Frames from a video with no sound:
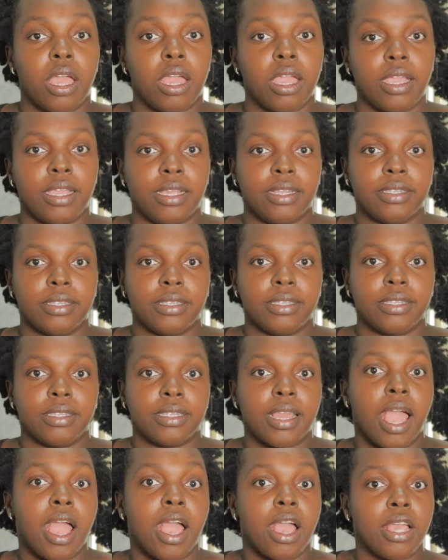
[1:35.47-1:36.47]

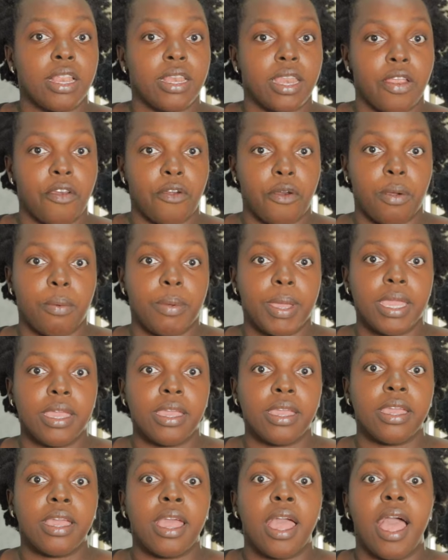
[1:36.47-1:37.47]
in
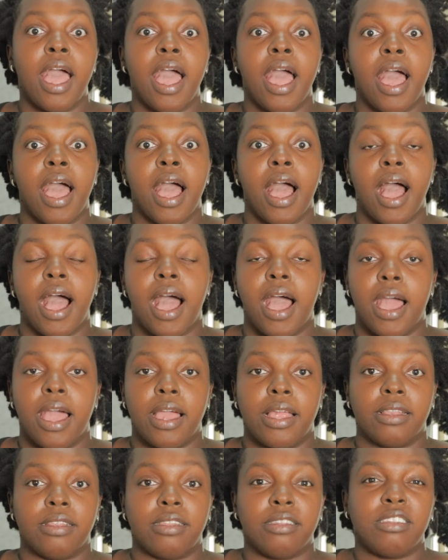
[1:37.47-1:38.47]
Nairobi,
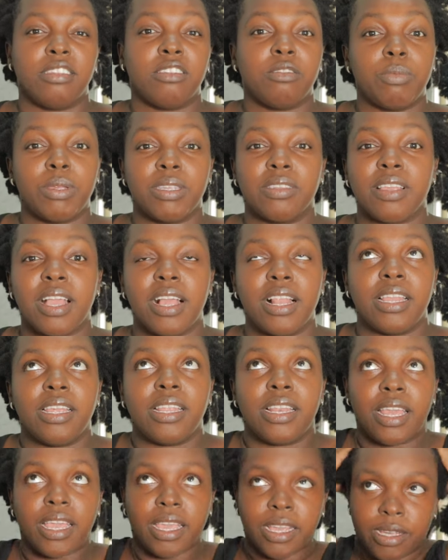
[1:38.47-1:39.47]
and this is
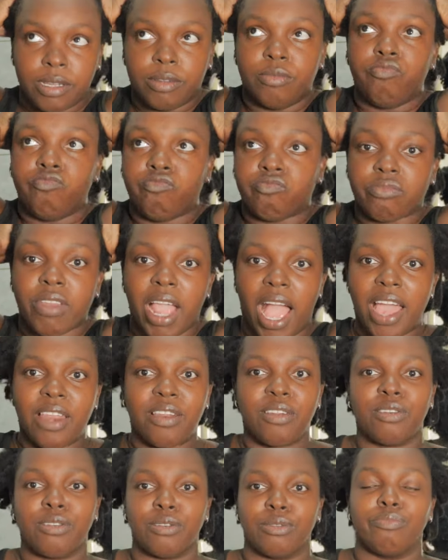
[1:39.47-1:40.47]
basically like, I
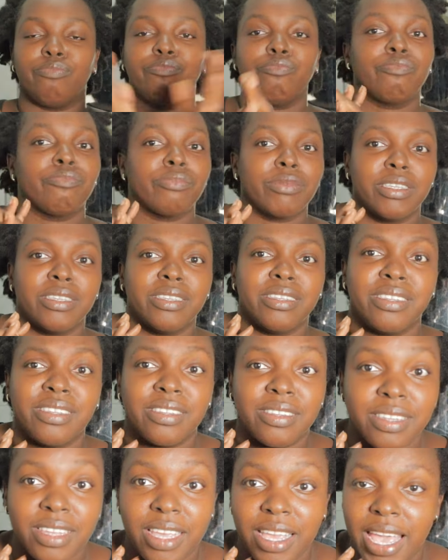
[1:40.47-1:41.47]
don't know,
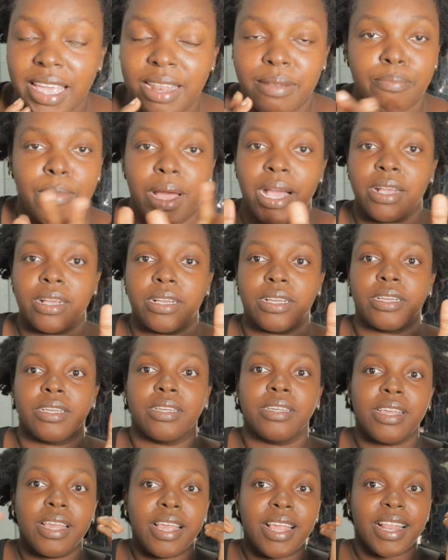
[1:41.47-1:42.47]
just get back.
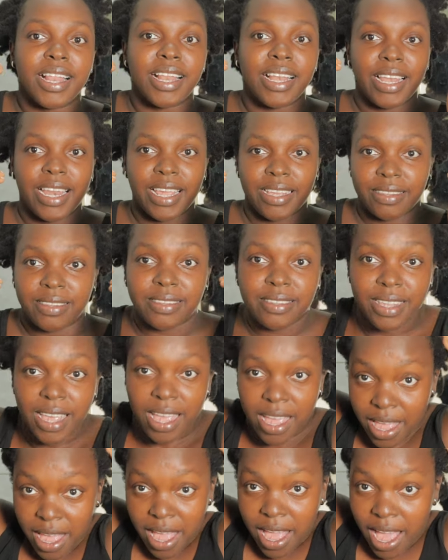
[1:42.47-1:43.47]
Let's
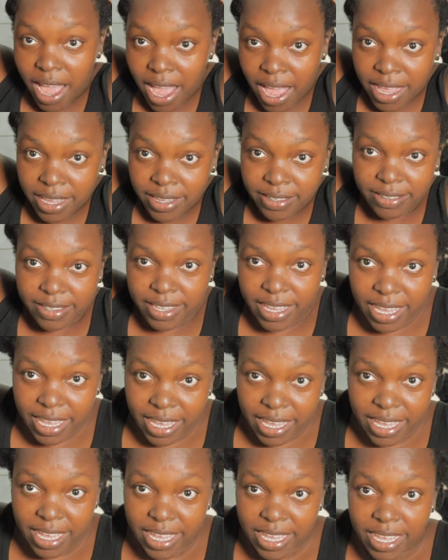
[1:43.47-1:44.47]

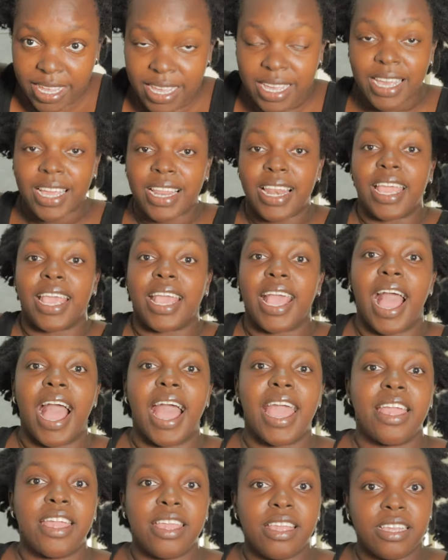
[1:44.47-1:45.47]
see. Like,
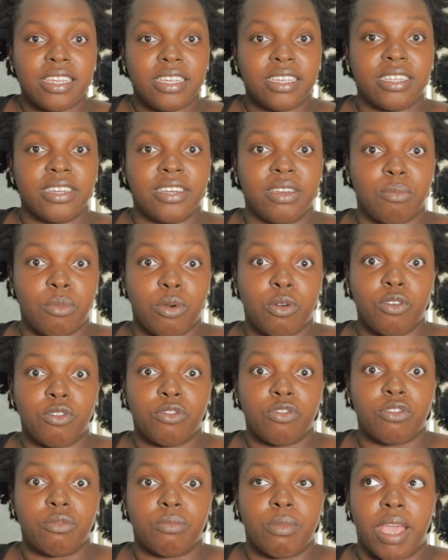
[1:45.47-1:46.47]
I
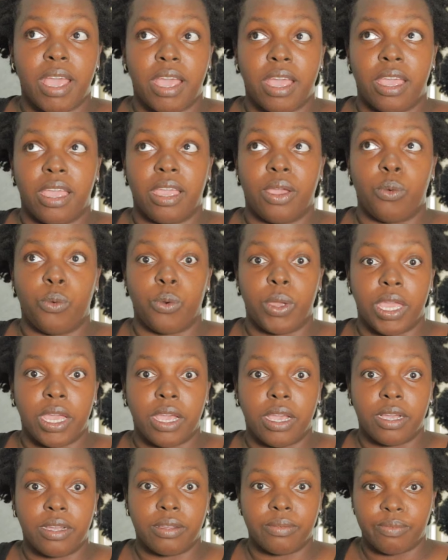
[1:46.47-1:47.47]
removed my
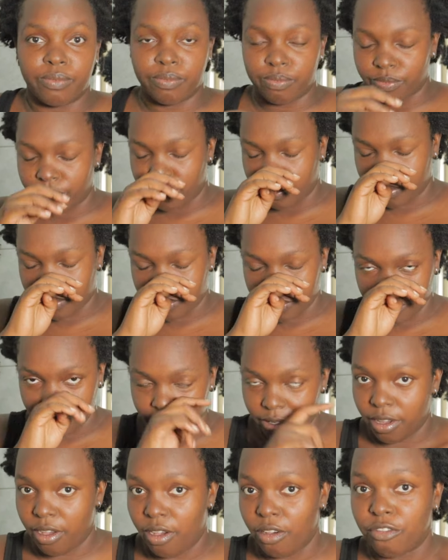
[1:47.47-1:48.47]
wig
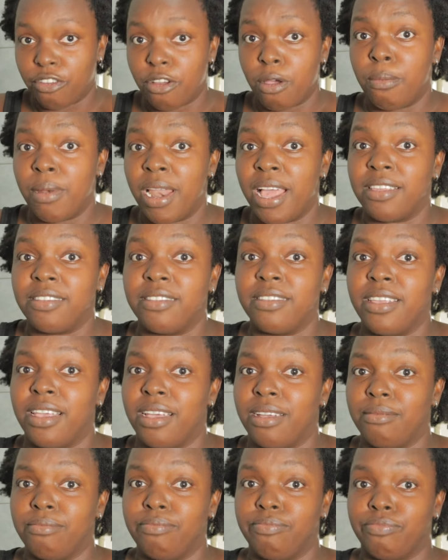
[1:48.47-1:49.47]
from last
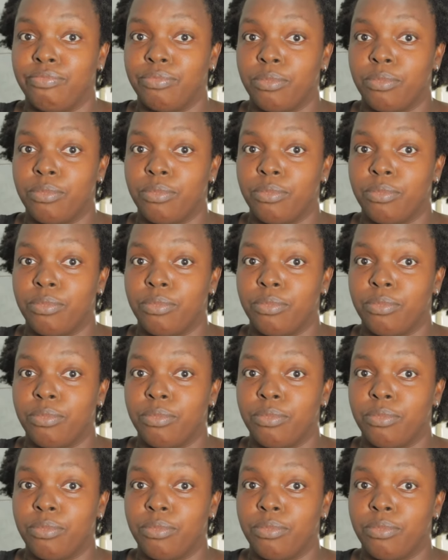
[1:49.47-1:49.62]
year.